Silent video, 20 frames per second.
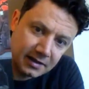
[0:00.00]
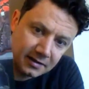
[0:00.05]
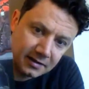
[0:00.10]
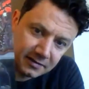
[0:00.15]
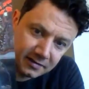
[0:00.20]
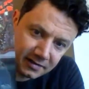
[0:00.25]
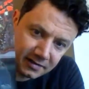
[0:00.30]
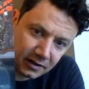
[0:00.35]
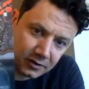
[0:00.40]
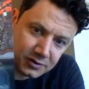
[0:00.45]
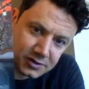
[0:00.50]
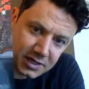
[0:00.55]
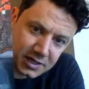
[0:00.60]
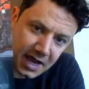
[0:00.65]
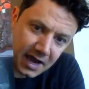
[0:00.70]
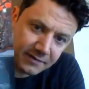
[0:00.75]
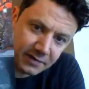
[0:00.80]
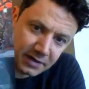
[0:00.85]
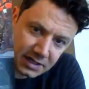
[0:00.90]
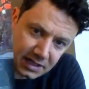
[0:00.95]
tells you
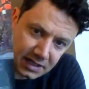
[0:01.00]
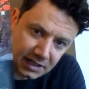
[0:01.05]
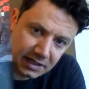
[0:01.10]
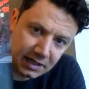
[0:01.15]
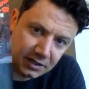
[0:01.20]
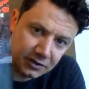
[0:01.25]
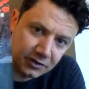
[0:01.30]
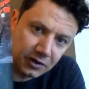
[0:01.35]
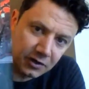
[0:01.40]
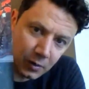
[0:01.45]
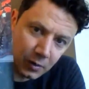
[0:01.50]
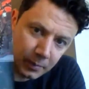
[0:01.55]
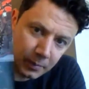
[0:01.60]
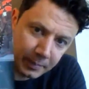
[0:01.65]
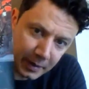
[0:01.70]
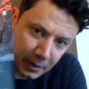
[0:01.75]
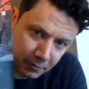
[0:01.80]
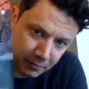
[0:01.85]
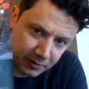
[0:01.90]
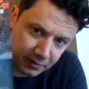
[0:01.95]
everything you need to know
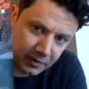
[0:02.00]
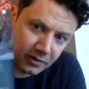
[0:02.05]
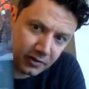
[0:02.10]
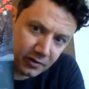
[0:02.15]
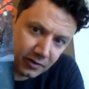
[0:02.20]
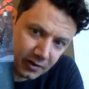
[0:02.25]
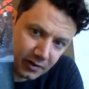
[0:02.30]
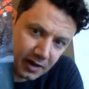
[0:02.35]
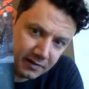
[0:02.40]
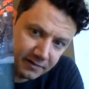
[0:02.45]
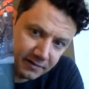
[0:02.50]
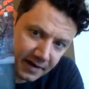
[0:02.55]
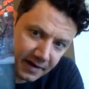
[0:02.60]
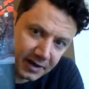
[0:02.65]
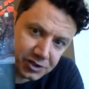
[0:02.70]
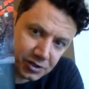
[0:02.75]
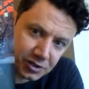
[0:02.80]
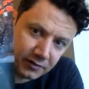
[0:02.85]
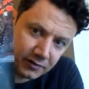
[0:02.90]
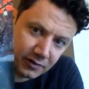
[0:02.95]
about this
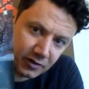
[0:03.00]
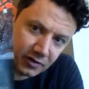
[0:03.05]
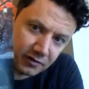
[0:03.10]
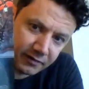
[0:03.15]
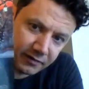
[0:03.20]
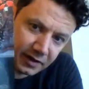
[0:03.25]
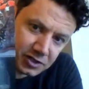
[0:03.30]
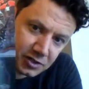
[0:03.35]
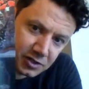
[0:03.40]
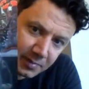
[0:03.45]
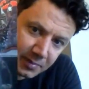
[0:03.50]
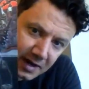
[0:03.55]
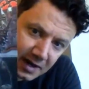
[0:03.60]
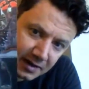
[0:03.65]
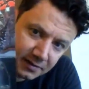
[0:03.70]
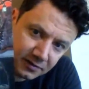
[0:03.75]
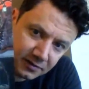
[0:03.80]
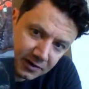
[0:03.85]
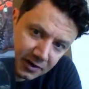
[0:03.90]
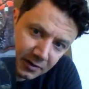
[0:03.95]
adventure and this adventure
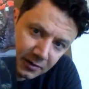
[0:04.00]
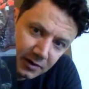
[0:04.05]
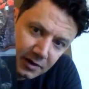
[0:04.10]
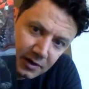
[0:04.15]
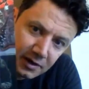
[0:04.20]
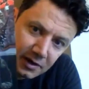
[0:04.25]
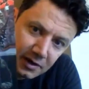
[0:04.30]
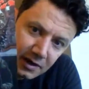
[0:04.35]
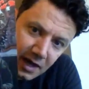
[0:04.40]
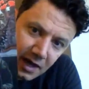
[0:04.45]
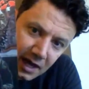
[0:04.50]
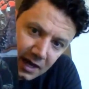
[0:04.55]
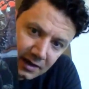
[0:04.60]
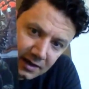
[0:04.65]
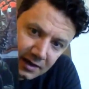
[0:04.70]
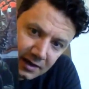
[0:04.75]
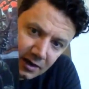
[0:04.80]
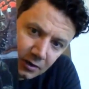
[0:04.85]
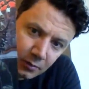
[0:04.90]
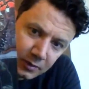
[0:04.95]
path too. And in
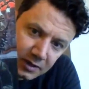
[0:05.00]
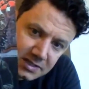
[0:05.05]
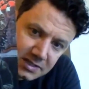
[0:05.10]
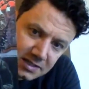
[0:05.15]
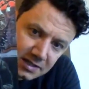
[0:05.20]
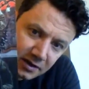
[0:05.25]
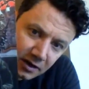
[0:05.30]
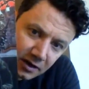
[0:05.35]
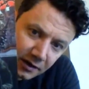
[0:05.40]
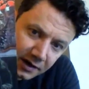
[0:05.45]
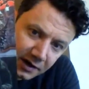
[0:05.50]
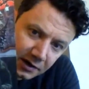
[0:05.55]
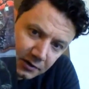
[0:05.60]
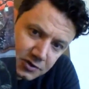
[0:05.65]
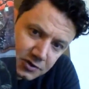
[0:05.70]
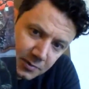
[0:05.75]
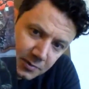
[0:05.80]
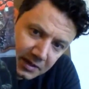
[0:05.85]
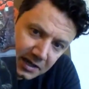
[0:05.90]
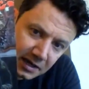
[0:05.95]
here we see that our
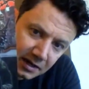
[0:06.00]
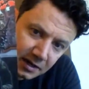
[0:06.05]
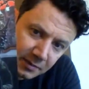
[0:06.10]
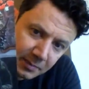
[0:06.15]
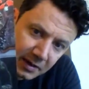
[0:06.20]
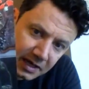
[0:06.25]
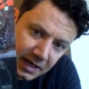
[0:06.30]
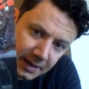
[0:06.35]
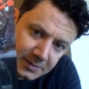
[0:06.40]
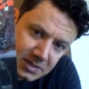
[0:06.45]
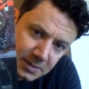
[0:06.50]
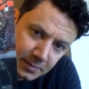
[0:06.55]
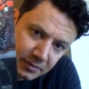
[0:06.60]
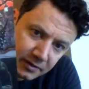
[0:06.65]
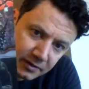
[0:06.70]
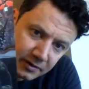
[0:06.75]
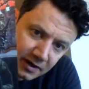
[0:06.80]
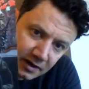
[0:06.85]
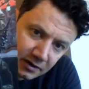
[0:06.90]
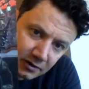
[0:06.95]
heroes are beginning to pick up some
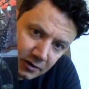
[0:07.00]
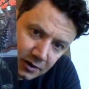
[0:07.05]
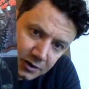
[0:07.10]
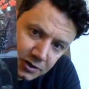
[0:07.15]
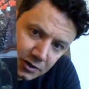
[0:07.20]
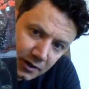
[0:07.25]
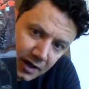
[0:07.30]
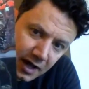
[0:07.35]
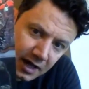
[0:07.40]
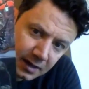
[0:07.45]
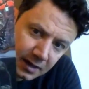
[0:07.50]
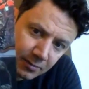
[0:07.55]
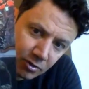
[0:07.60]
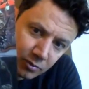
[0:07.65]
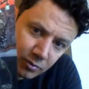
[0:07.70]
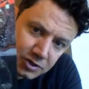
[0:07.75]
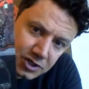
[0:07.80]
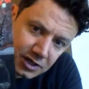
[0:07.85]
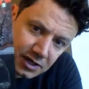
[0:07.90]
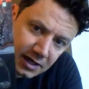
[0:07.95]
of the technological items,
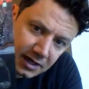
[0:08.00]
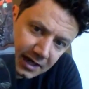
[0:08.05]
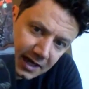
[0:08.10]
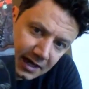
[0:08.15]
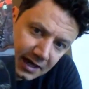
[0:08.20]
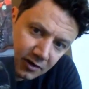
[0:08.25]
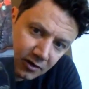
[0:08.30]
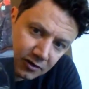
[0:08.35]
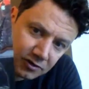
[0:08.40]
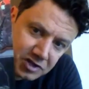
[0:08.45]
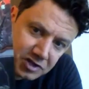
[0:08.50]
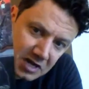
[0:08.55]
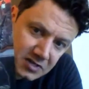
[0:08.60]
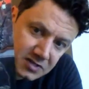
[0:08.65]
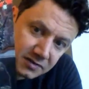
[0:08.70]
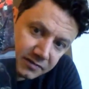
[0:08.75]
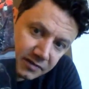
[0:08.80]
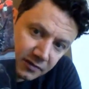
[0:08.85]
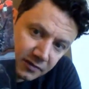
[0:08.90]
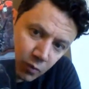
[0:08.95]
which again is
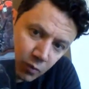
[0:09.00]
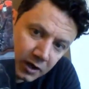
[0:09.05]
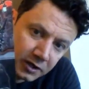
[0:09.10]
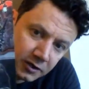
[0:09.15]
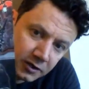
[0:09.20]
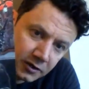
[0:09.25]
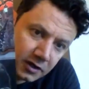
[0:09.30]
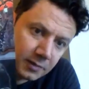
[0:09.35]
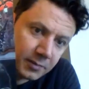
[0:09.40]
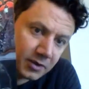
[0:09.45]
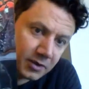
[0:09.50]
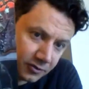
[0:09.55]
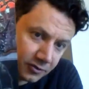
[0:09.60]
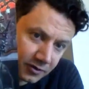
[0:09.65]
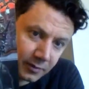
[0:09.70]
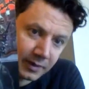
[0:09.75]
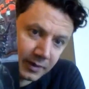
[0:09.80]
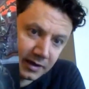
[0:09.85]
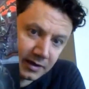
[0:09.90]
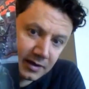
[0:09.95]
suggestive of what you're going to be
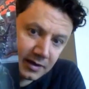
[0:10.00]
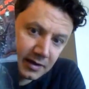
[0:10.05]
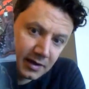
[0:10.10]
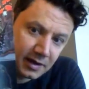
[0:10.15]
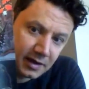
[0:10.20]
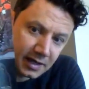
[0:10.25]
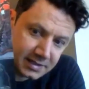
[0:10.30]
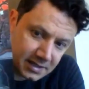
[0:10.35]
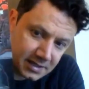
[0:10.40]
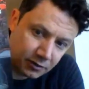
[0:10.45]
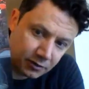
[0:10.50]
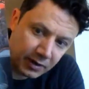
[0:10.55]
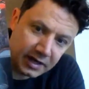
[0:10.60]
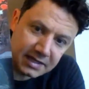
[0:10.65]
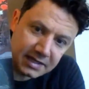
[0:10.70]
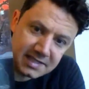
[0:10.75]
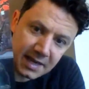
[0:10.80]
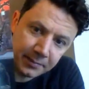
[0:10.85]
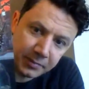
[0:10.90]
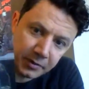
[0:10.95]
doing. It's a great
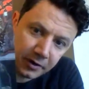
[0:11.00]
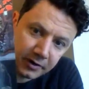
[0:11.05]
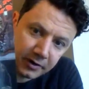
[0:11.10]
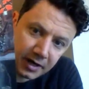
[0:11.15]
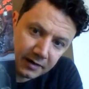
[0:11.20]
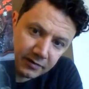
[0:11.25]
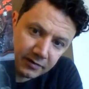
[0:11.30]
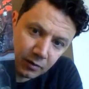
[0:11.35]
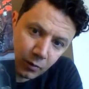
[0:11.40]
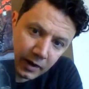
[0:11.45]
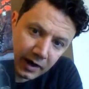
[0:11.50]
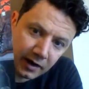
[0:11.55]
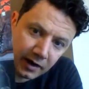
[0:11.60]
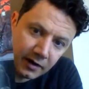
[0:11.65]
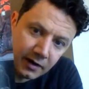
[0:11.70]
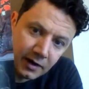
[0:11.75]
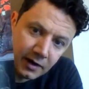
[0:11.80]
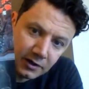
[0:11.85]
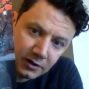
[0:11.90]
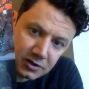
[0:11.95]
exemplar cover
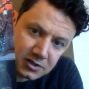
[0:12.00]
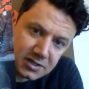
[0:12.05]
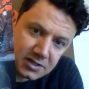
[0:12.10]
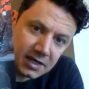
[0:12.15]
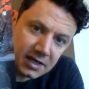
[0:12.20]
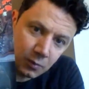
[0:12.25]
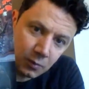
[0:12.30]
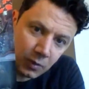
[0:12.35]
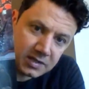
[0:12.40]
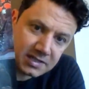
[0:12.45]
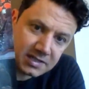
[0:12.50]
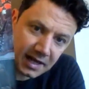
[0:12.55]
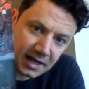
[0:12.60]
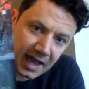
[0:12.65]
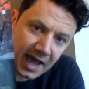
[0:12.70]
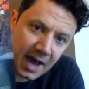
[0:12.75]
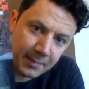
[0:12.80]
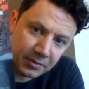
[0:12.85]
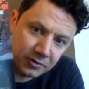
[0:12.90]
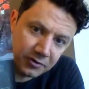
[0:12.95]
where you're seeing what's going to
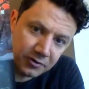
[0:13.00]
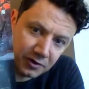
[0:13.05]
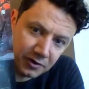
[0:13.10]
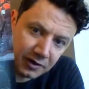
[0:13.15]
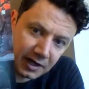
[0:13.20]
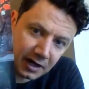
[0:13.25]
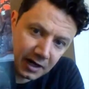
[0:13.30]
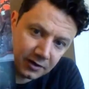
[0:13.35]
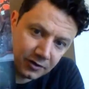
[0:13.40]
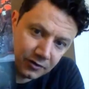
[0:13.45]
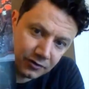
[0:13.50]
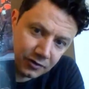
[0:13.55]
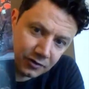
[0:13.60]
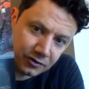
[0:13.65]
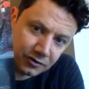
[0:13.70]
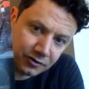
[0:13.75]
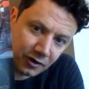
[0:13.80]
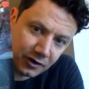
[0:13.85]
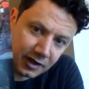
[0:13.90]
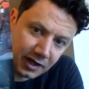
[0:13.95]
happen to your characters. You're going
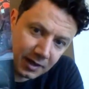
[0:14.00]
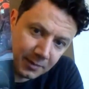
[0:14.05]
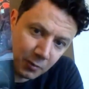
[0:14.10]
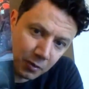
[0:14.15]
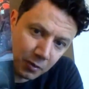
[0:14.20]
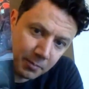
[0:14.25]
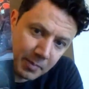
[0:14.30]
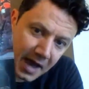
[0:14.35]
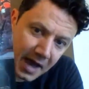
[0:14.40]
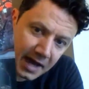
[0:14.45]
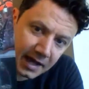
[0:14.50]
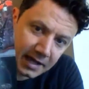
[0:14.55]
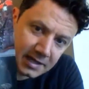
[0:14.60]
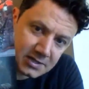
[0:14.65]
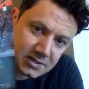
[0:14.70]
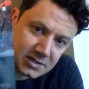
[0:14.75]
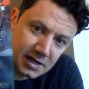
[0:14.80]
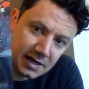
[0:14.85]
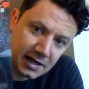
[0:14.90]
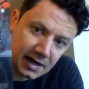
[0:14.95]
to start getting more
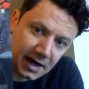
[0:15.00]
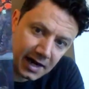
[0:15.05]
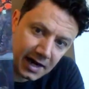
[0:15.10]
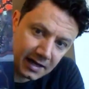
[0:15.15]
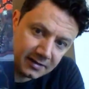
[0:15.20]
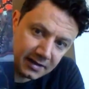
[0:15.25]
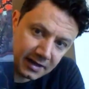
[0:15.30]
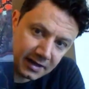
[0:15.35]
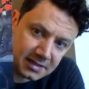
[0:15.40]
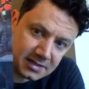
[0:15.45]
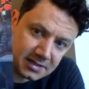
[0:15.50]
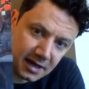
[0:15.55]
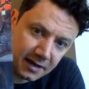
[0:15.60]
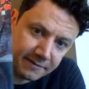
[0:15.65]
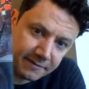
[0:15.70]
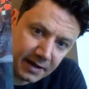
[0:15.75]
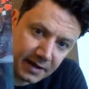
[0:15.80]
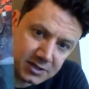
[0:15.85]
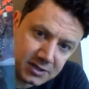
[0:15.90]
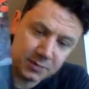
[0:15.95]
badass high-tech
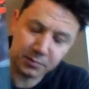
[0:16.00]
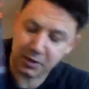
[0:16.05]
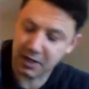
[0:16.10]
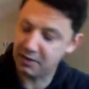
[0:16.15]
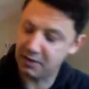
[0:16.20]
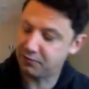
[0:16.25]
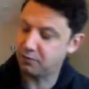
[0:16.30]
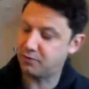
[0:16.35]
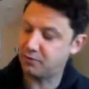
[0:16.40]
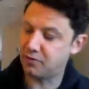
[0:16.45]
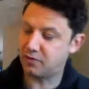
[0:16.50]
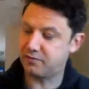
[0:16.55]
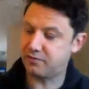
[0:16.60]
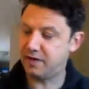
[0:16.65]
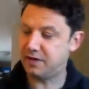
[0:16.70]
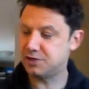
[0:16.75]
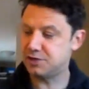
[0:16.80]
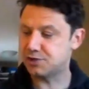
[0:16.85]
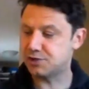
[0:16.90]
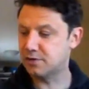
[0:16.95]
stuff as you play through this
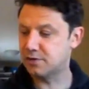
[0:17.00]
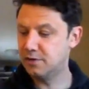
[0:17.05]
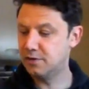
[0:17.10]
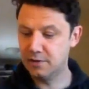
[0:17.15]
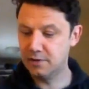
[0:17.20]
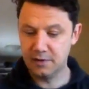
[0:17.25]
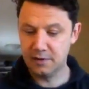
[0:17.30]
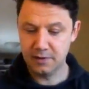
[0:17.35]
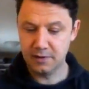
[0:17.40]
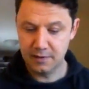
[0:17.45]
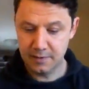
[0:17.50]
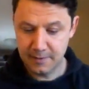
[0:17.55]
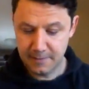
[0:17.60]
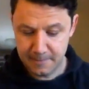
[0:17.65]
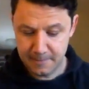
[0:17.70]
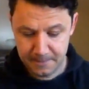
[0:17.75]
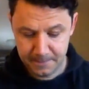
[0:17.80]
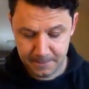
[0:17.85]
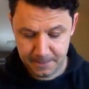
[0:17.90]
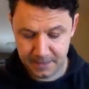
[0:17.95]
adventure.
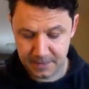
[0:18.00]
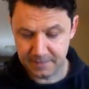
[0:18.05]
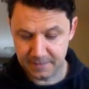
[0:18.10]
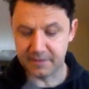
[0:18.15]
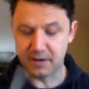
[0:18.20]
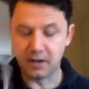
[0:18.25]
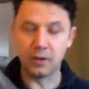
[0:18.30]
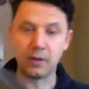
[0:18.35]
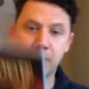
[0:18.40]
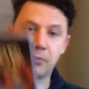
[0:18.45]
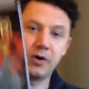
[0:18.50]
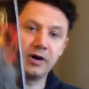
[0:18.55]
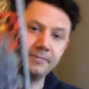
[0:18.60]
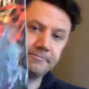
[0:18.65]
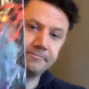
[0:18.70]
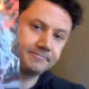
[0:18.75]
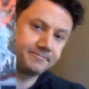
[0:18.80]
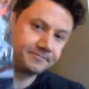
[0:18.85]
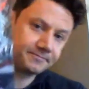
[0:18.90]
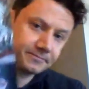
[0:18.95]
The follow-up one.